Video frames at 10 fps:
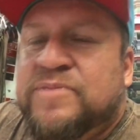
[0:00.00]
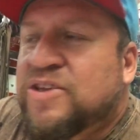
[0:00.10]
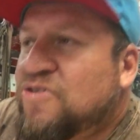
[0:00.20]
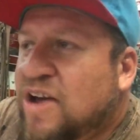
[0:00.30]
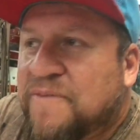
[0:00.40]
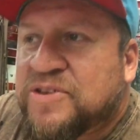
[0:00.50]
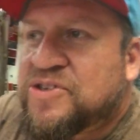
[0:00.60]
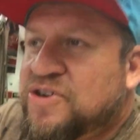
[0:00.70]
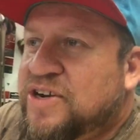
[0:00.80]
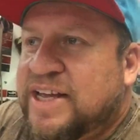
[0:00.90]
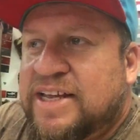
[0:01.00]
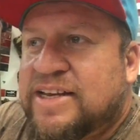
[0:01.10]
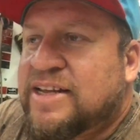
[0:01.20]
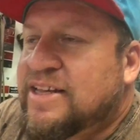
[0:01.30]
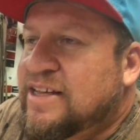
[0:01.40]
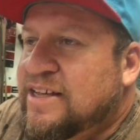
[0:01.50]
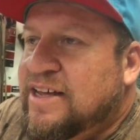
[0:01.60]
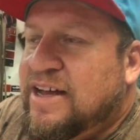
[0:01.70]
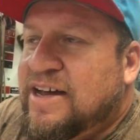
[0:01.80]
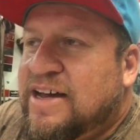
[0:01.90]
You don't have to turn in
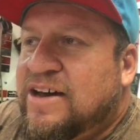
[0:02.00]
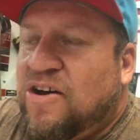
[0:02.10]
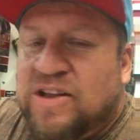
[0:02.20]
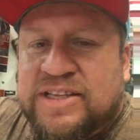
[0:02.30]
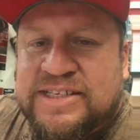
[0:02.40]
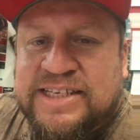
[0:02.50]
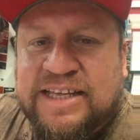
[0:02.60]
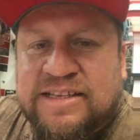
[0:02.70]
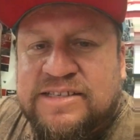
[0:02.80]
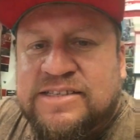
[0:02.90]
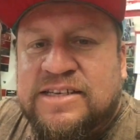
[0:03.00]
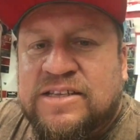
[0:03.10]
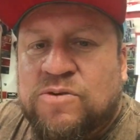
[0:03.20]
all the silks,